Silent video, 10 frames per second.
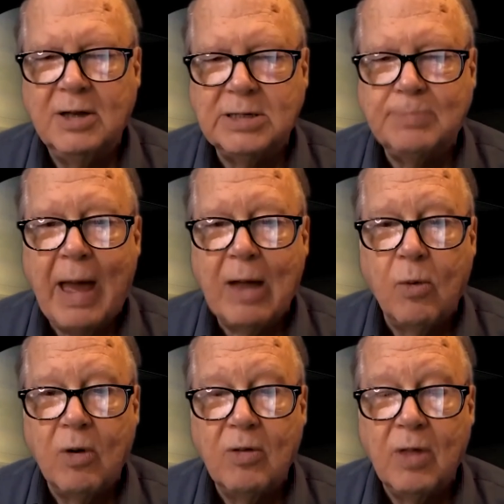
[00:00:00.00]
just
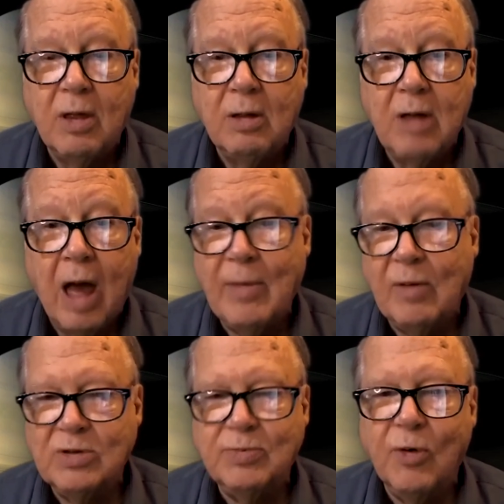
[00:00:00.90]
back where the
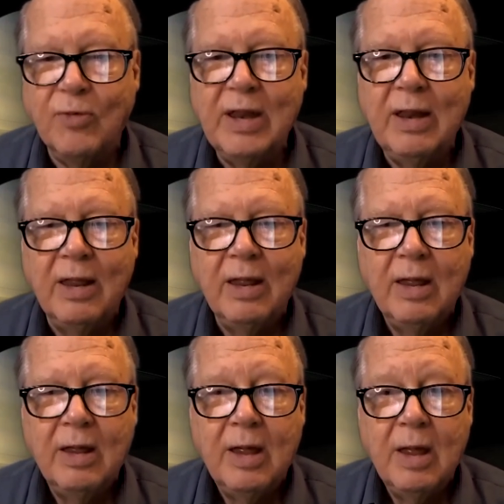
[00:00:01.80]
comet was moving.
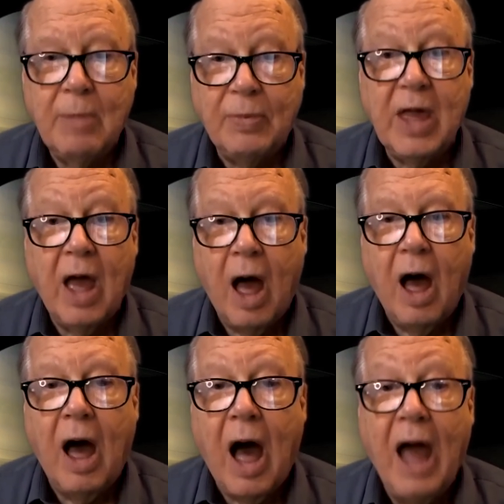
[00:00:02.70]
But the
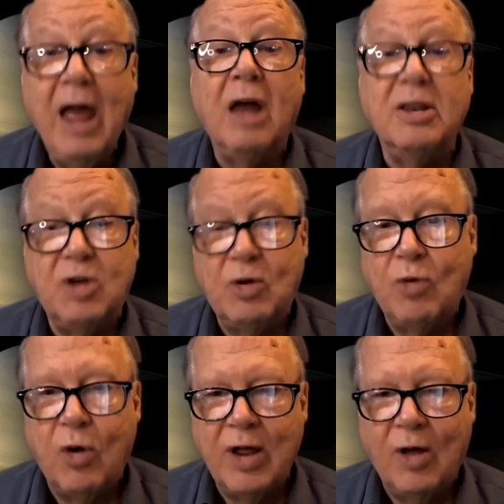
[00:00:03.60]
ion
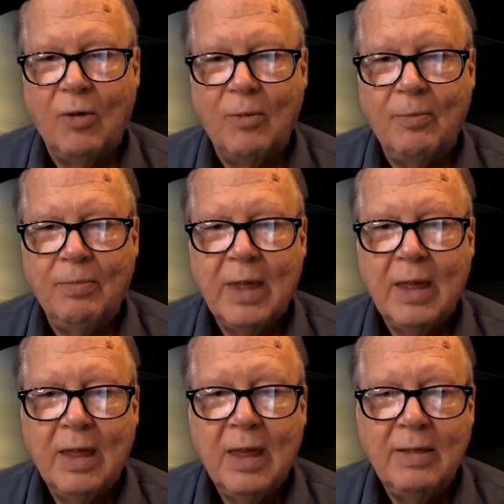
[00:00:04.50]
trail,
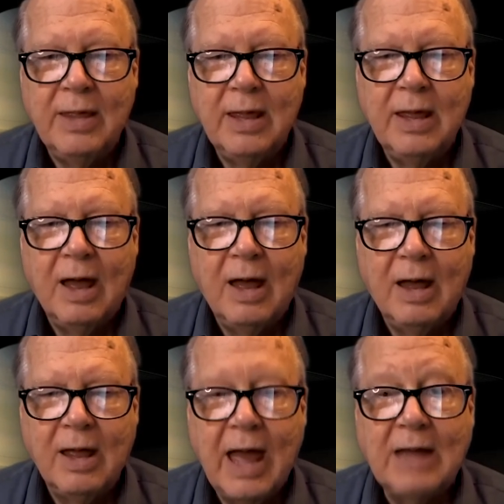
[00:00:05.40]

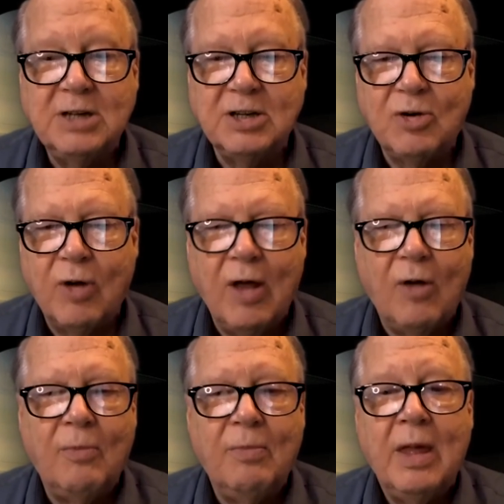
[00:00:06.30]
the gaseous
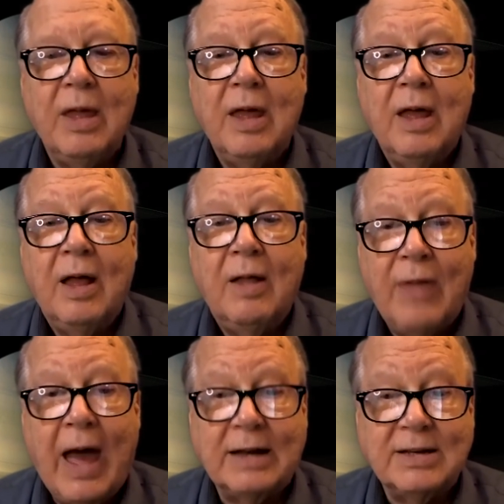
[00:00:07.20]
trail,
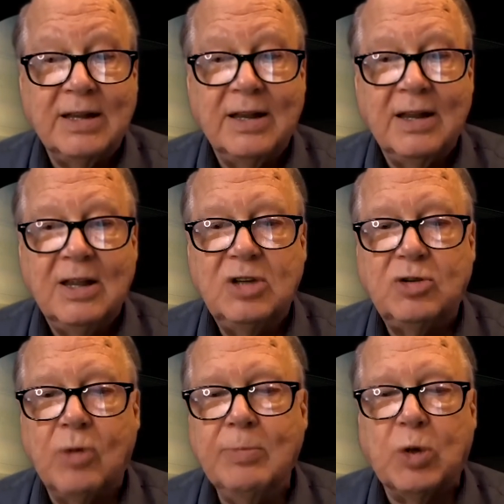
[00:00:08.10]
that
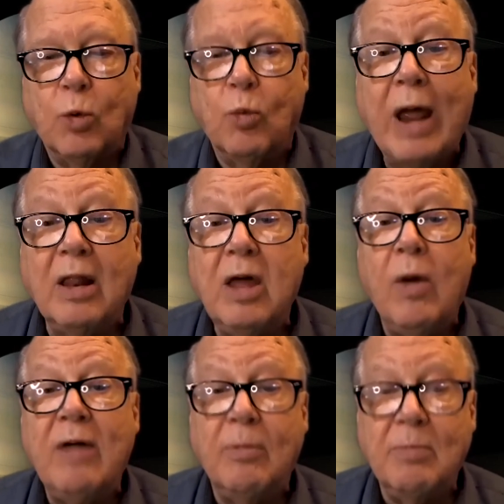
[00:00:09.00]
streams directly
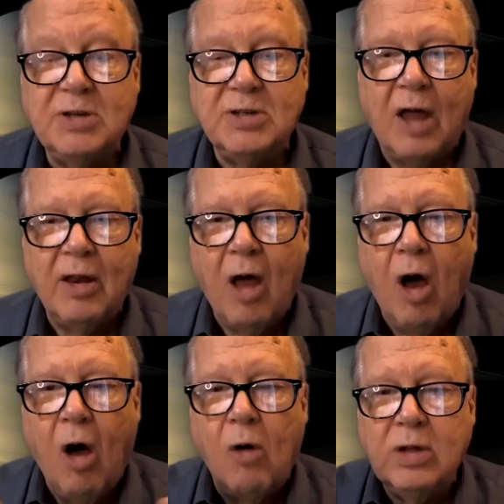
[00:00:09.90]
away from the sun,
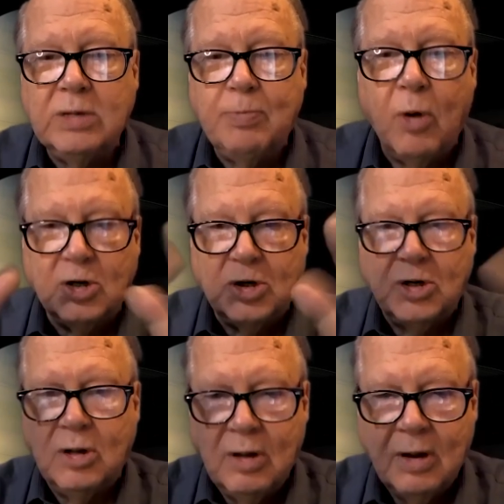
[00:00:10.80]
always pushed